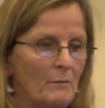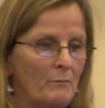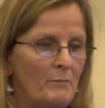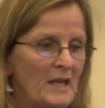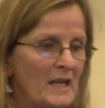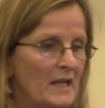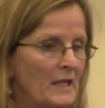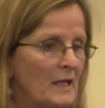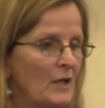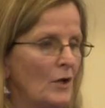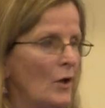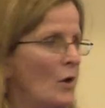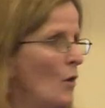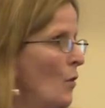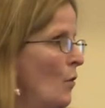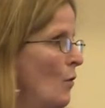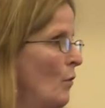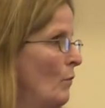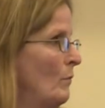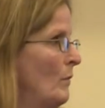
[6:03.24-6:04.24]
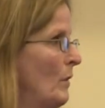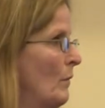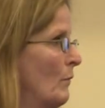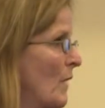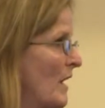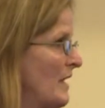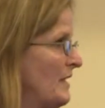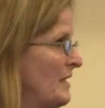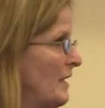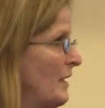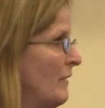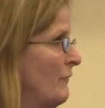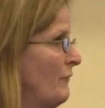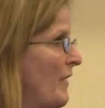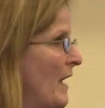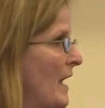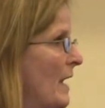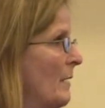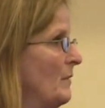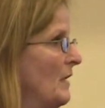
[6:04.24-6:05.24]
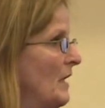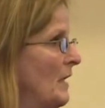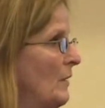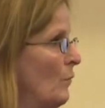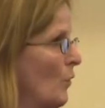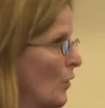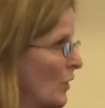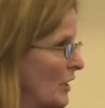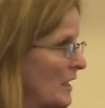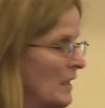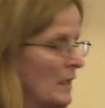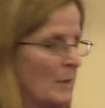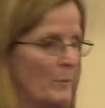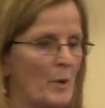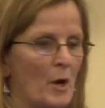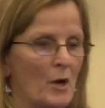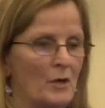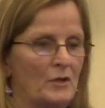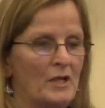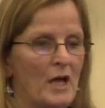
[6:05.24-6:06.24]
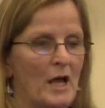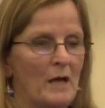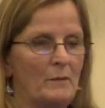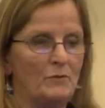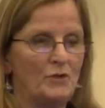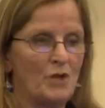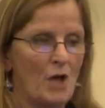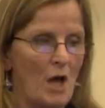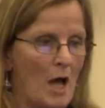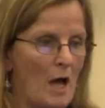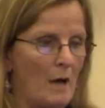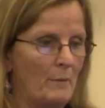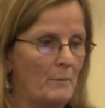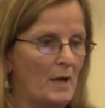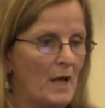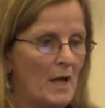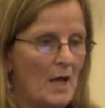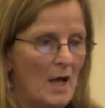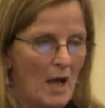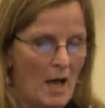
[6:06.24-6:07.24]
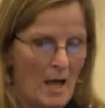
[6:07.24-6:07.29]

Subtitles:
being at home, raising a family, working a part-time job